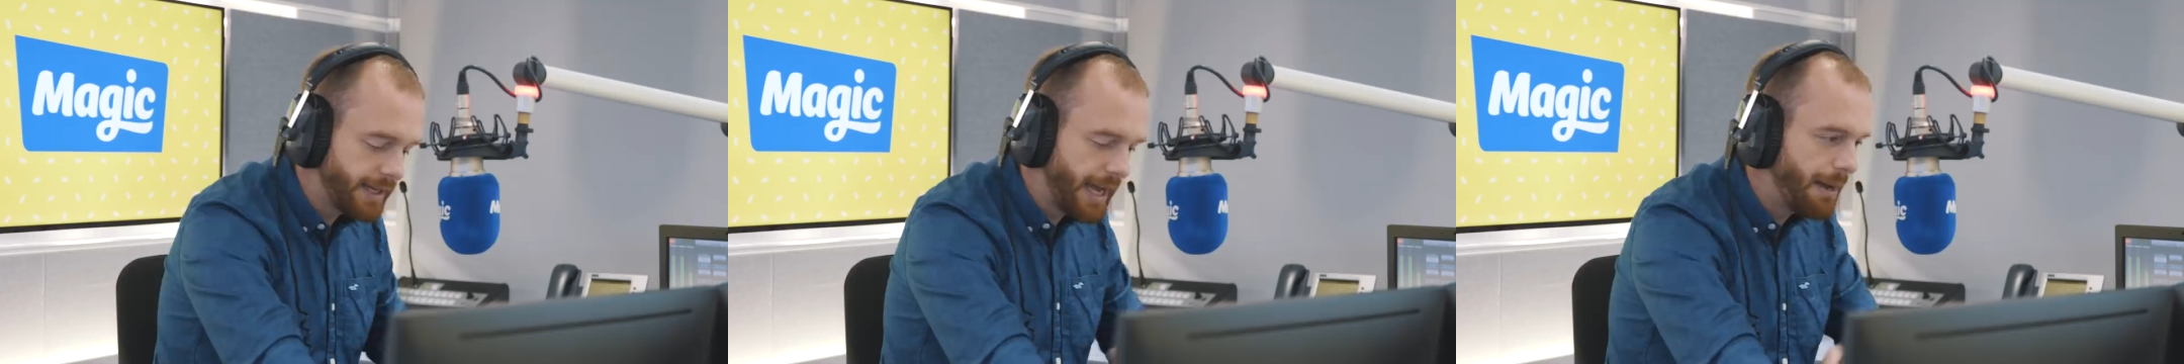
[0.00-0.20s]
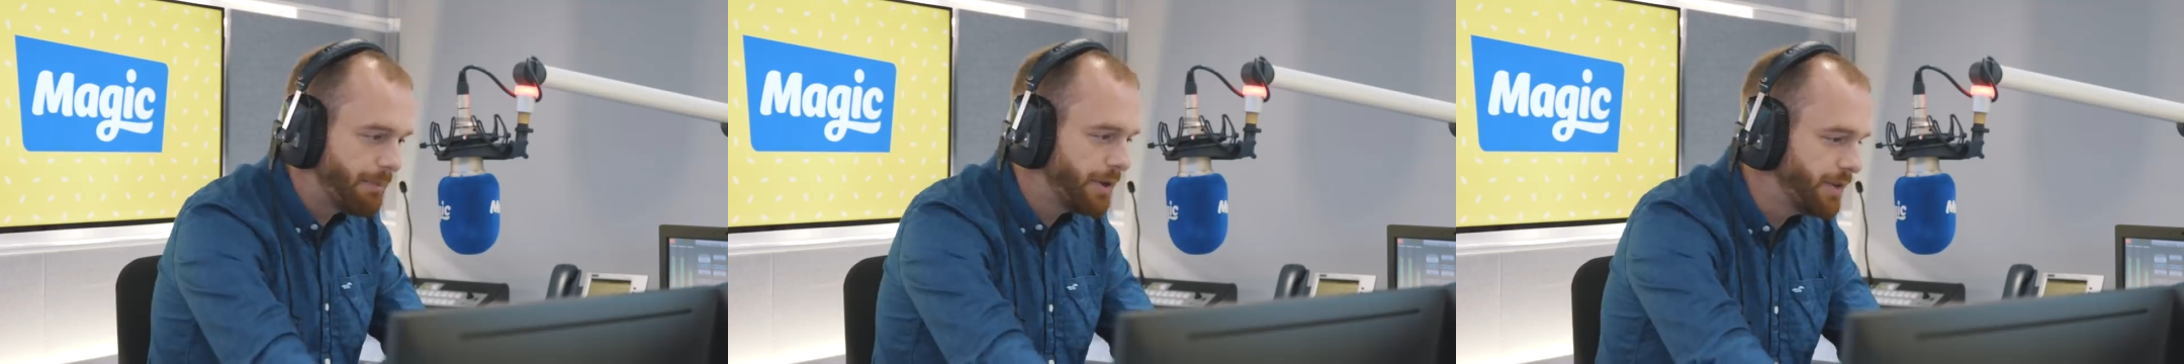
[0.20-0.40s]
a
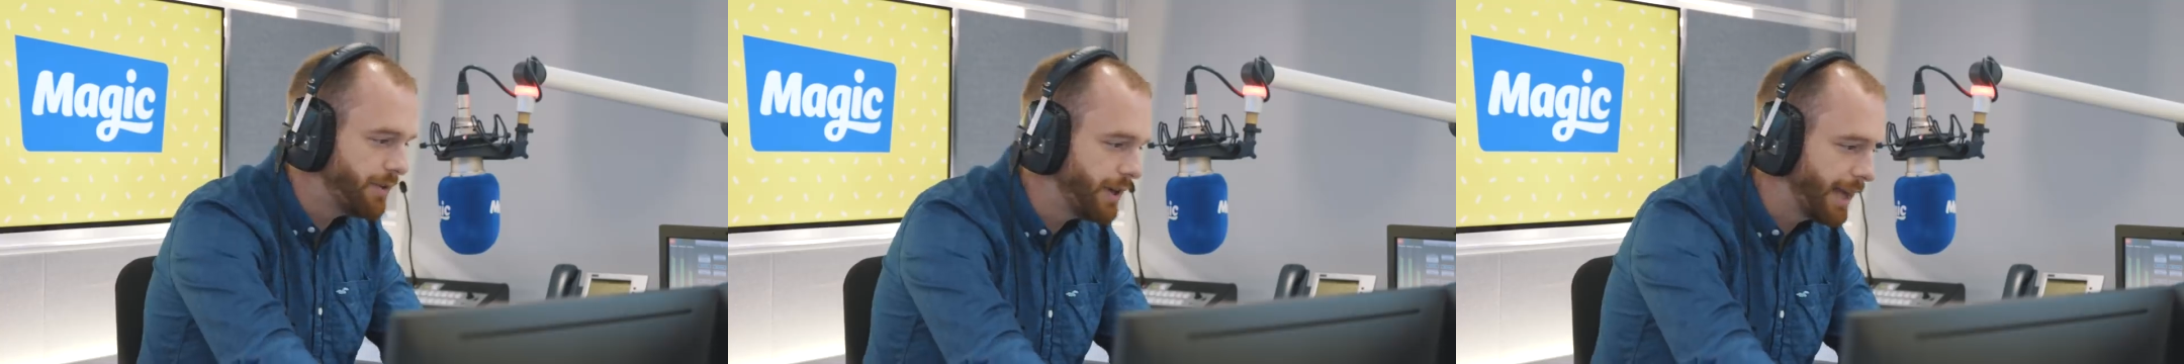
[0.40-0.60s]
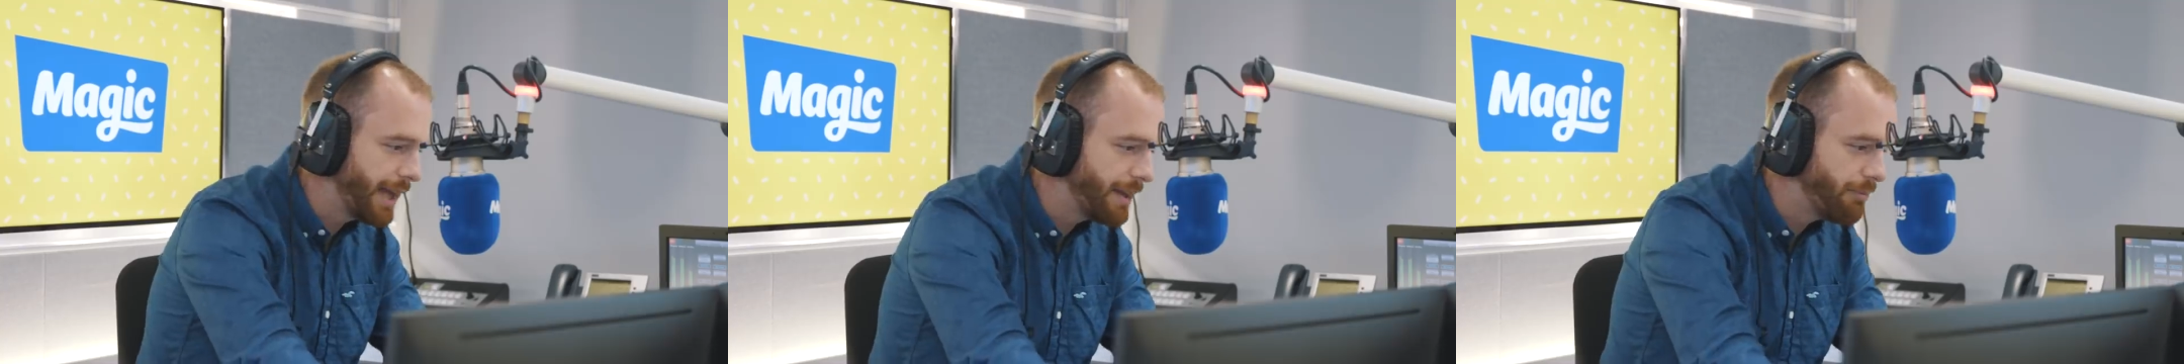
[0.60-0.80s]
game, and you've
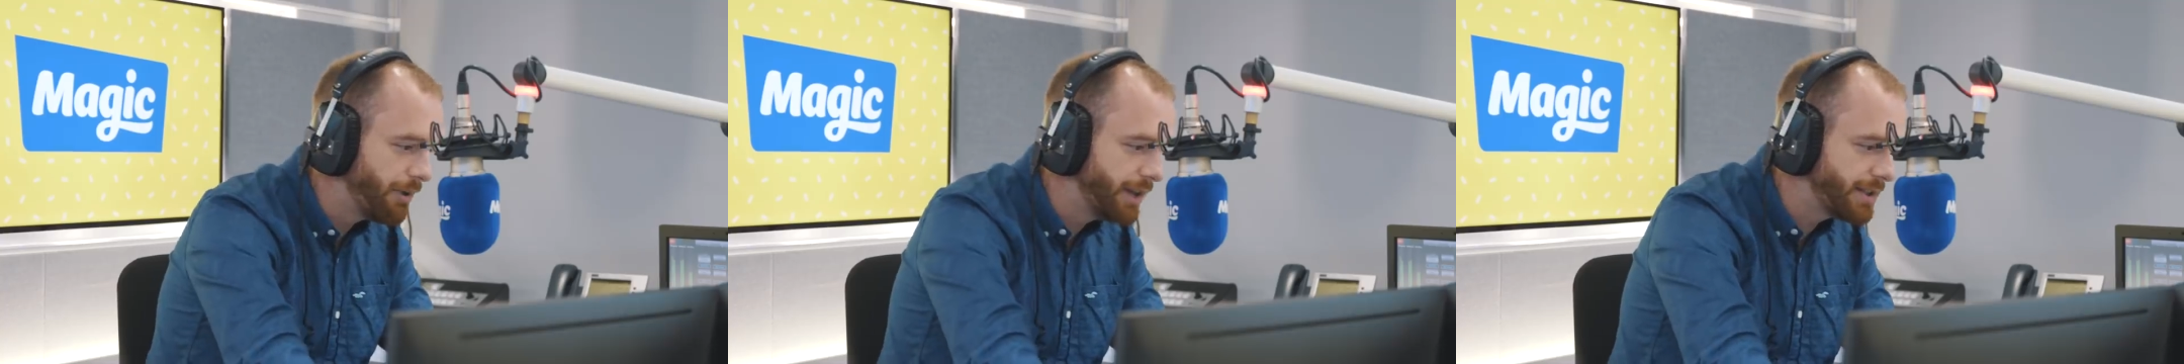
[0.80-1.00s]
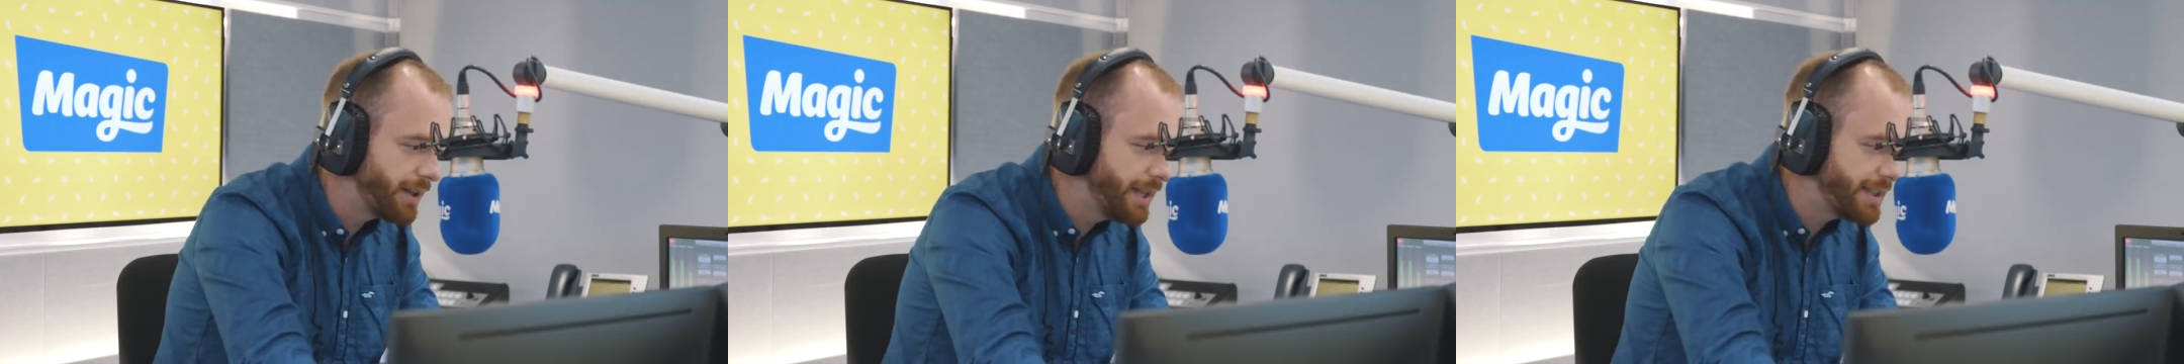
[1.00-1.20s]
got to get them
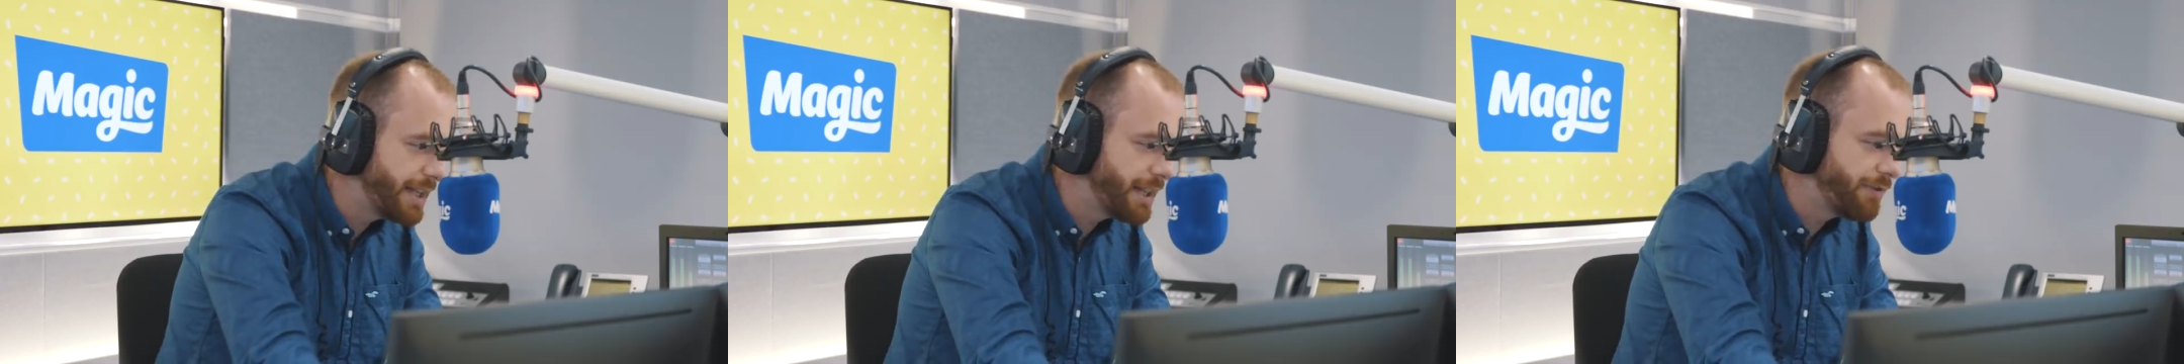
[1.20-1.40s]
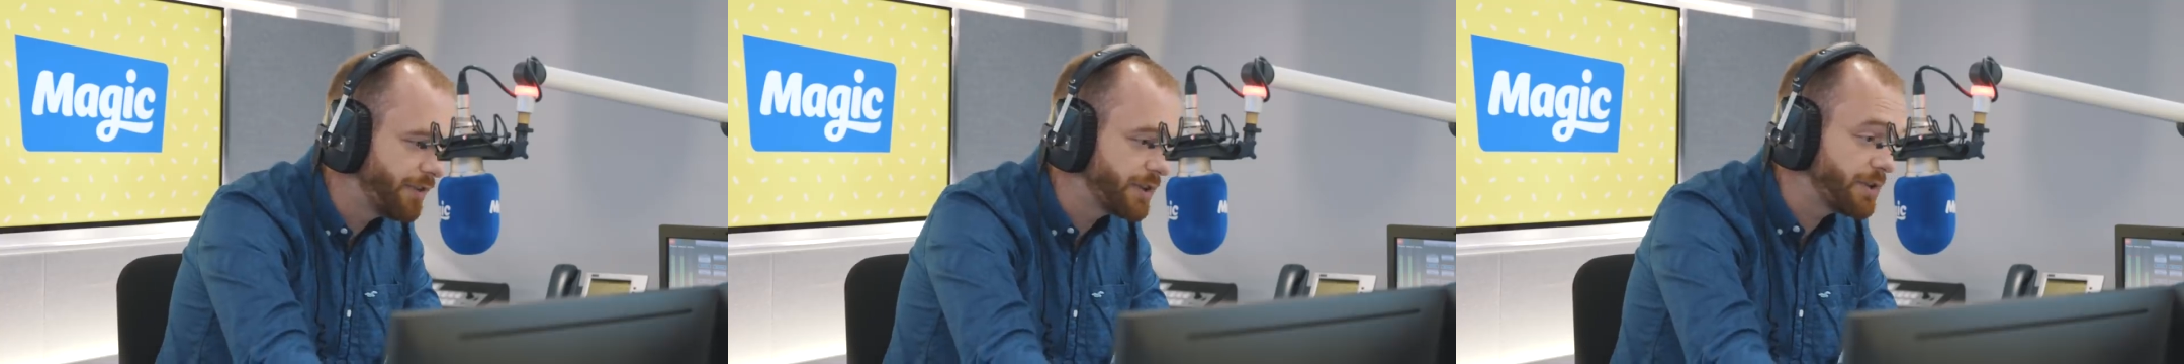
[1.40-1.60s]
right. So
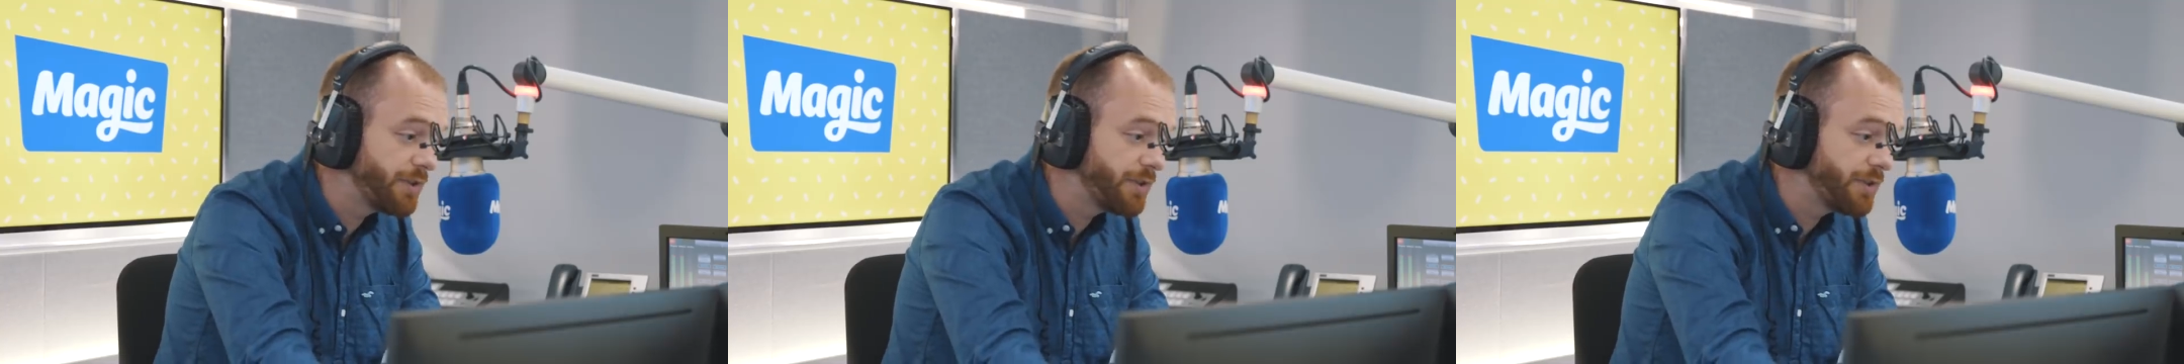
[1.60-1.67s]
the first.